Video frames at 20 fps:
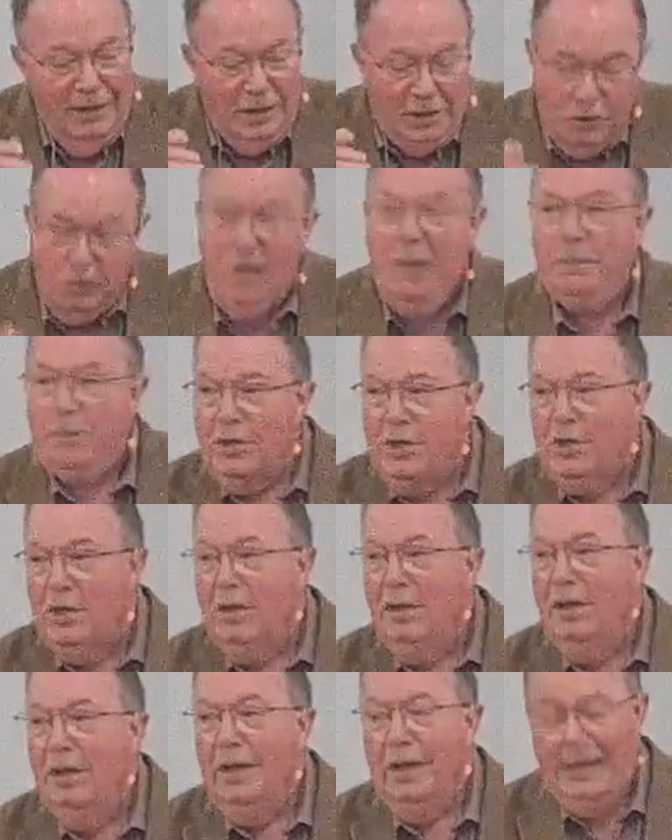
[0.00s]
the
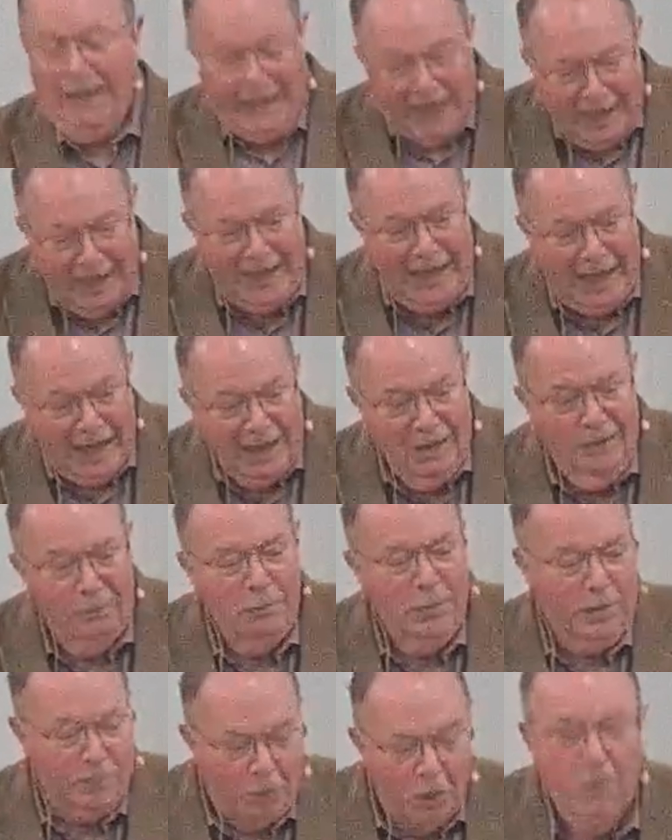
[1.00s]
scripture
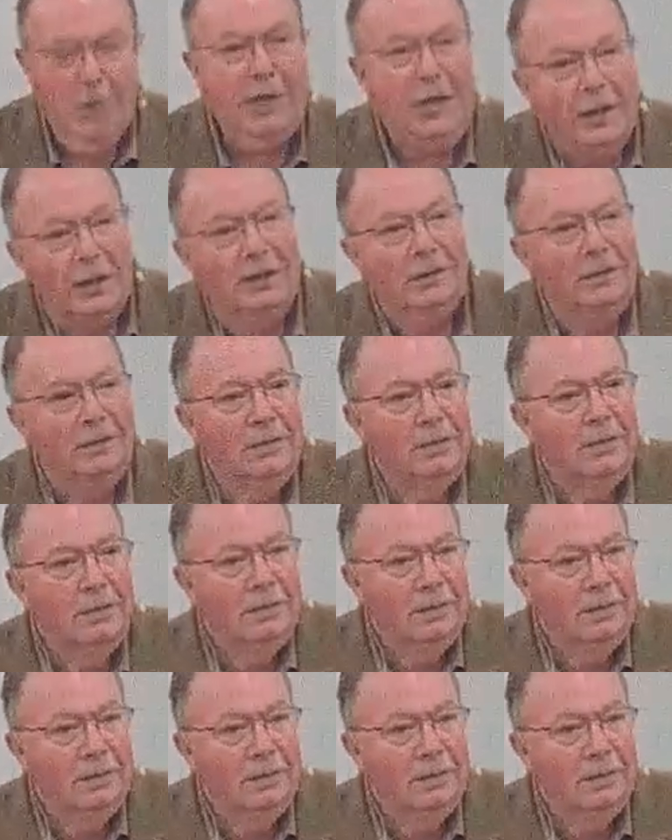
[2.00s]
cannot be broken.